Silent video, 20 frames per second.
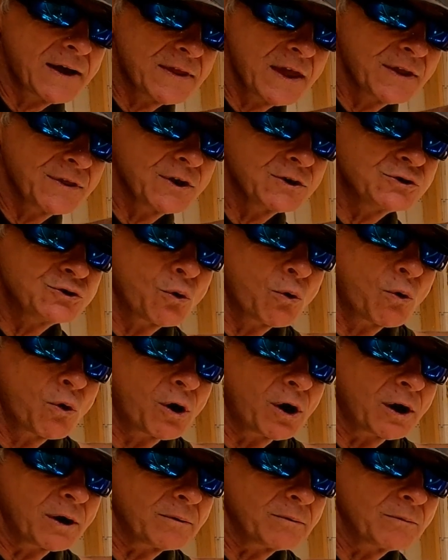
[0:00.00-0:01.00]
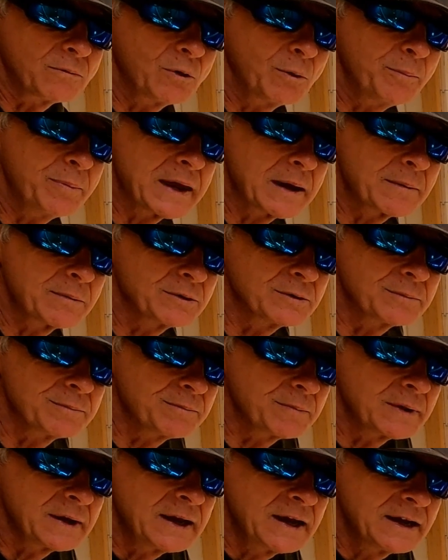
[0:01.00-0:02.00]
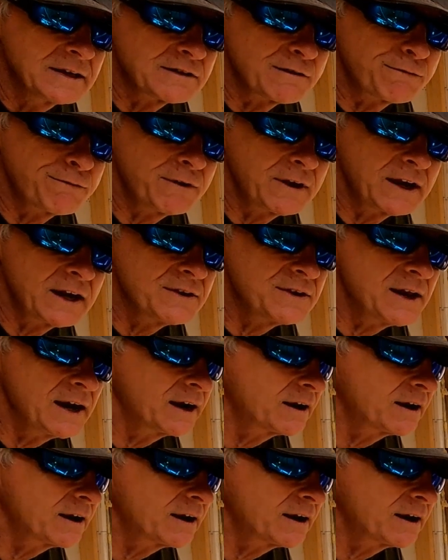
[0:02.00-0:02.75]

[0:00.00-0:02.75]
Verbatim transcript: and then the door will be able to fit in